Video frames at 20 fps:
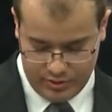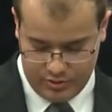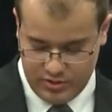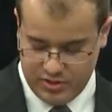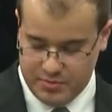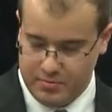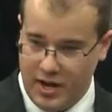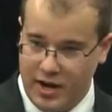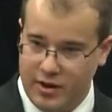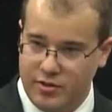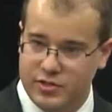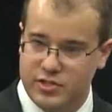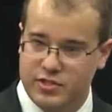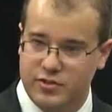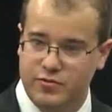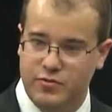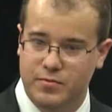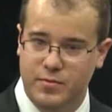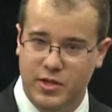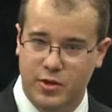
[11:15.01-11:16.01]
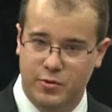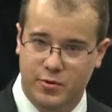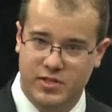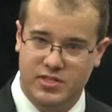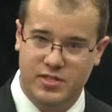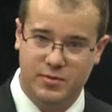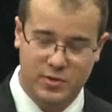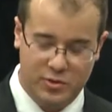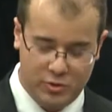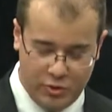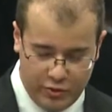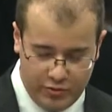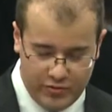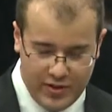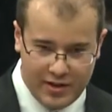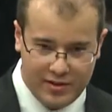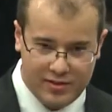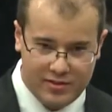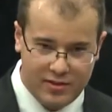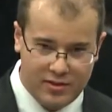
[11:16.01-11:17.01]
Chris Michaelsen from the UNSW Law
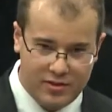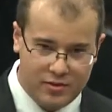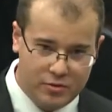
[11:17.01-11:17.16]
Faculty,